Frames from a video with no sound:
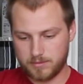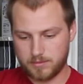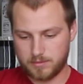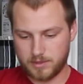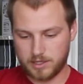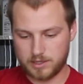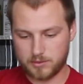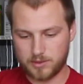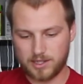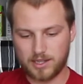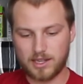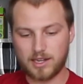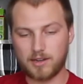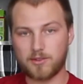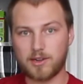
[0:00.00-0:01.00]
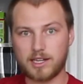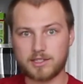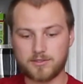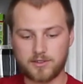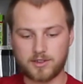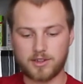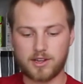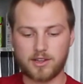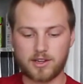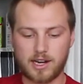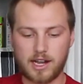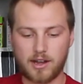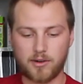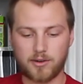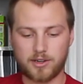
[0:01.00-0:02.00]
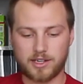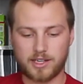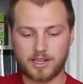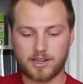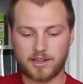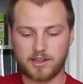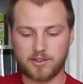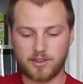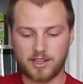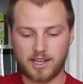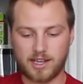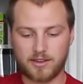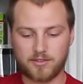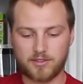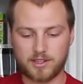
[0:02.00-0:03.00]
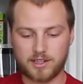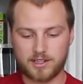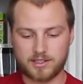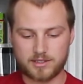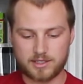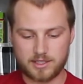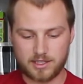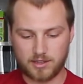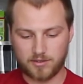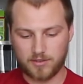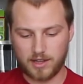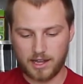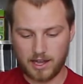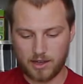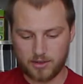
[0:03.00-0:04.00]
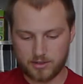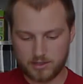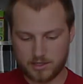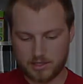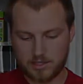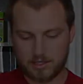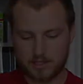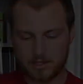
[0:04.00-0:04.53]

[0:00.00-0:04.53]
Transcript: because we're gonna let it rest for another hour in here and it'll kind of figure itself out.